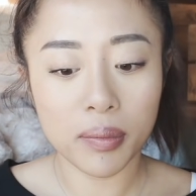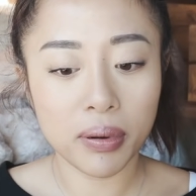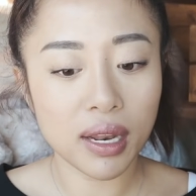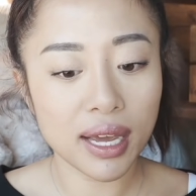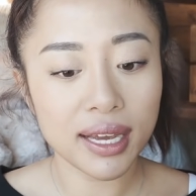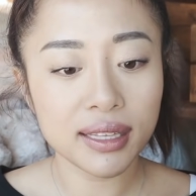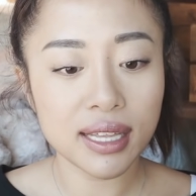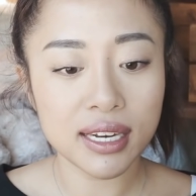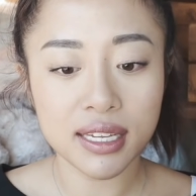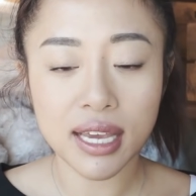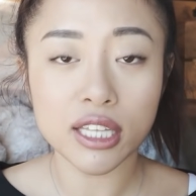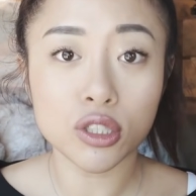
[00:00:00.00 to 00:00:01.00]
play
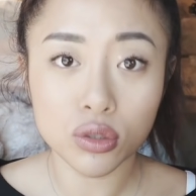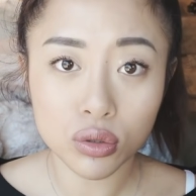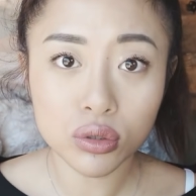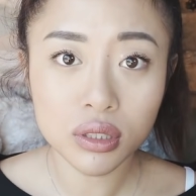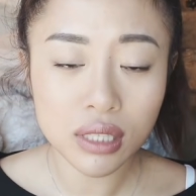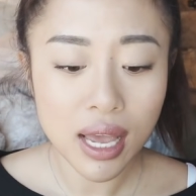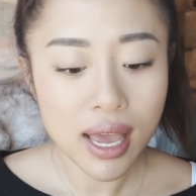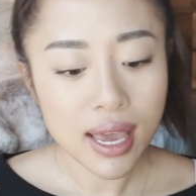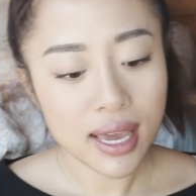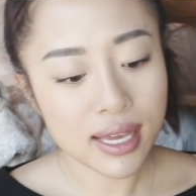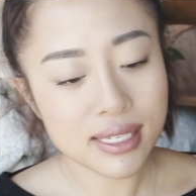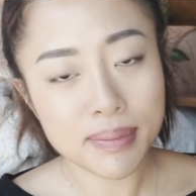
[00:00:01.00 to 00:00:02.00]
that he can use.
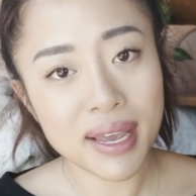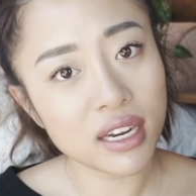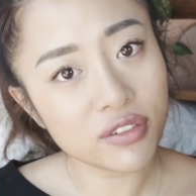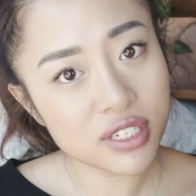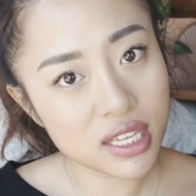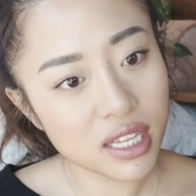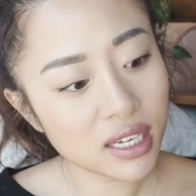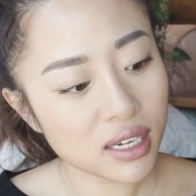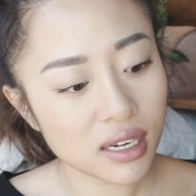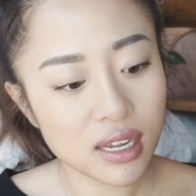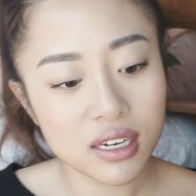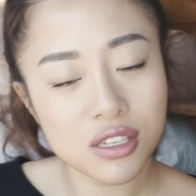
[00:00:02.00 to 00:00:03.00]
It's made of
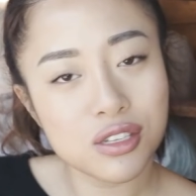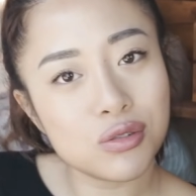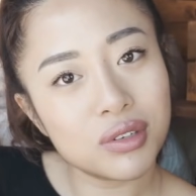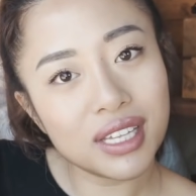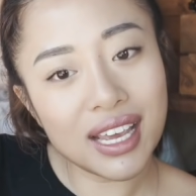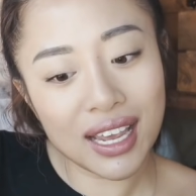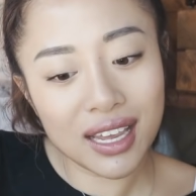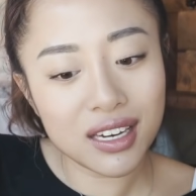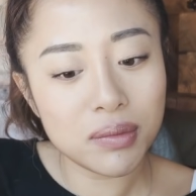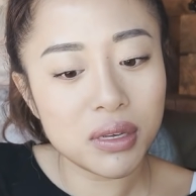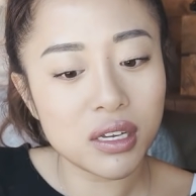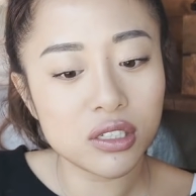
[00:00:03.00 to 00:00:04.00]
silicone and it's really
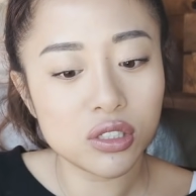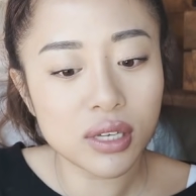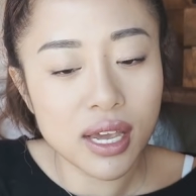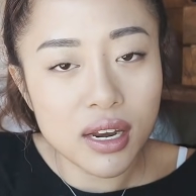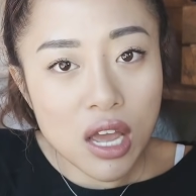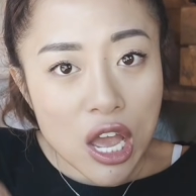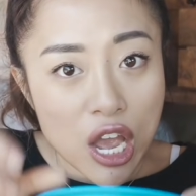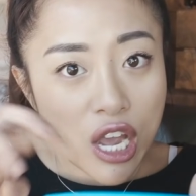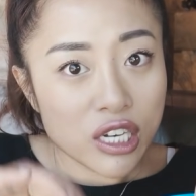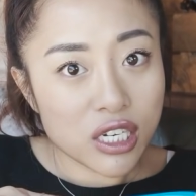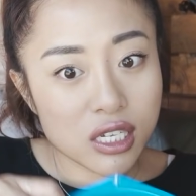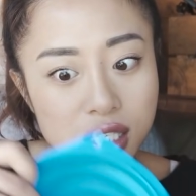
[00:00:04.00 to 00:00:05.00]
handy because you can
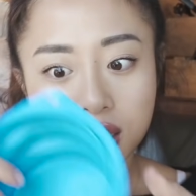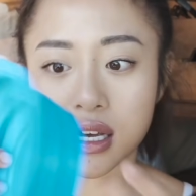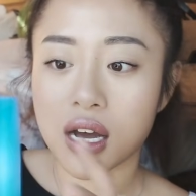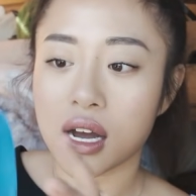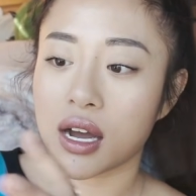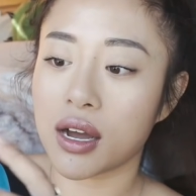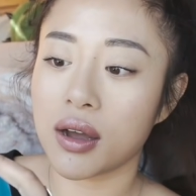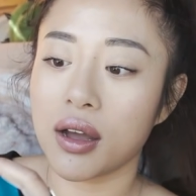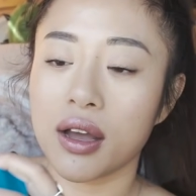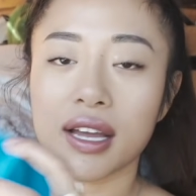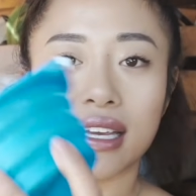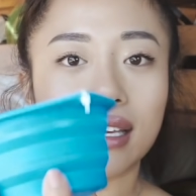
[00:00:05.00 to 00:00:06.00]
just
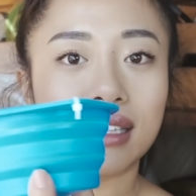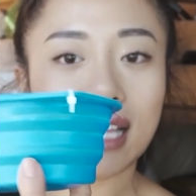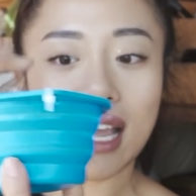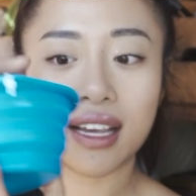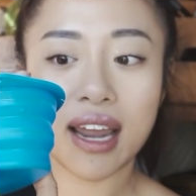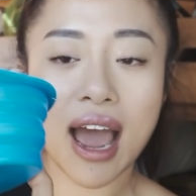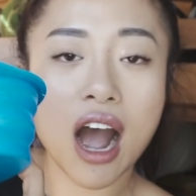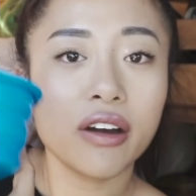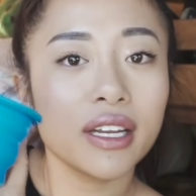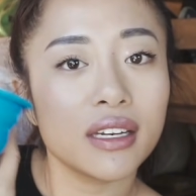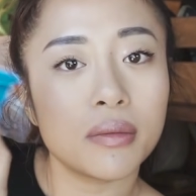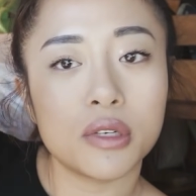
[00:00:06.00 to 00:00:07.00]
take it
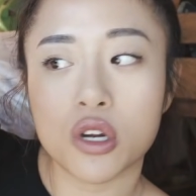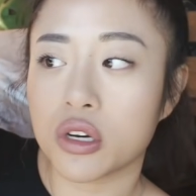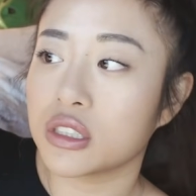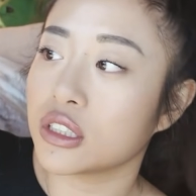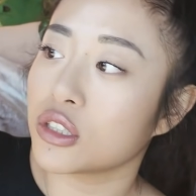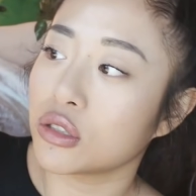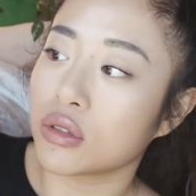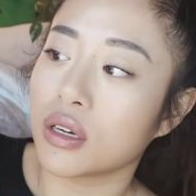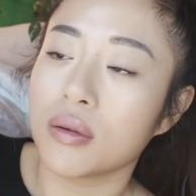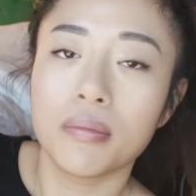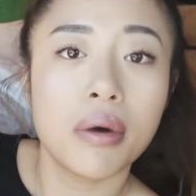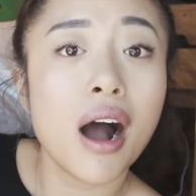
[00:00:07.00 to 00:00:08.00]
out and it turns into
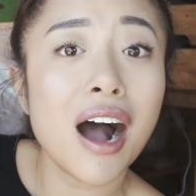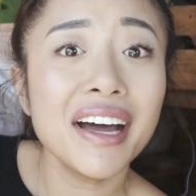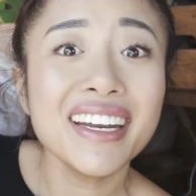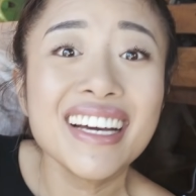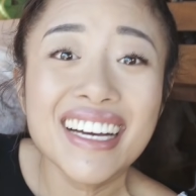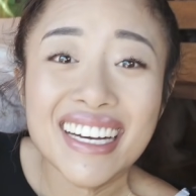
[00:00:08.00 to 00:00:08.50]
a pod